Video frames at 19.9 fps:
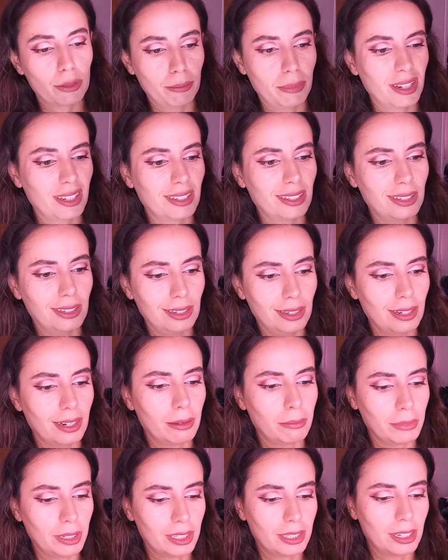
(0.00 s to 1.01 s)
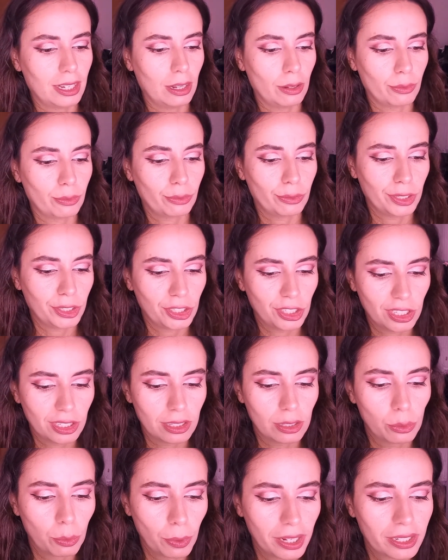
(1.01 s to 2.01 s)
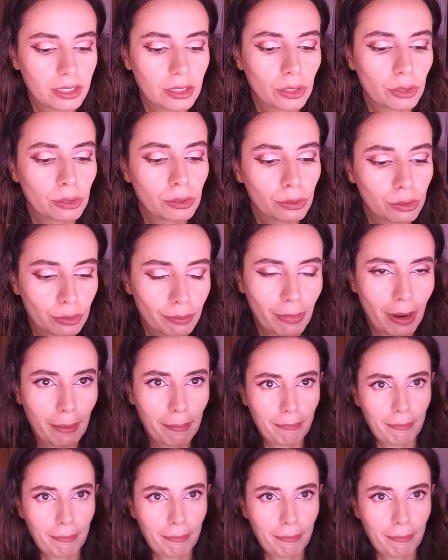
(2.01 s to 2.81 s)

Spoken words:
but the name itself, which is the Westeros Map